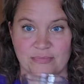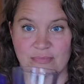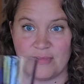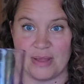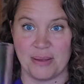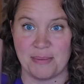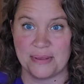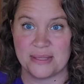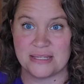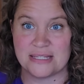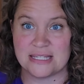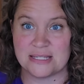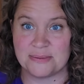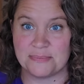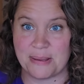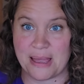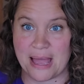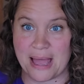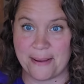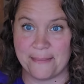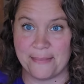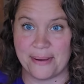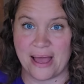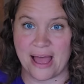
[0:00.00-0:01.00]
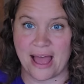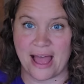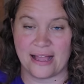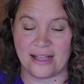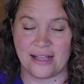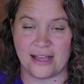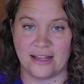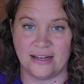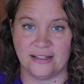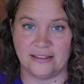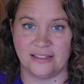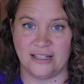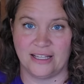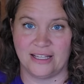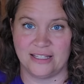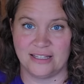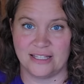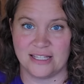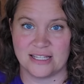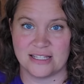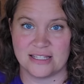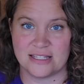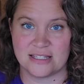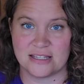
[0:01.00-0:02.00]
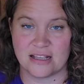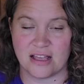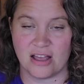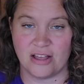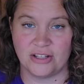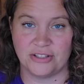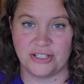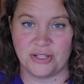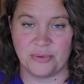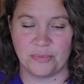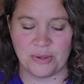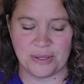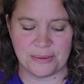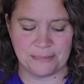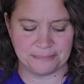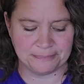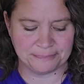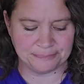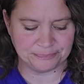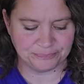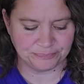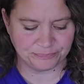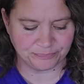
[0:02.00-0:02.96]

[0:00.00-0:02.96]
Maybe this is bad, but I kind of like this Aldi one.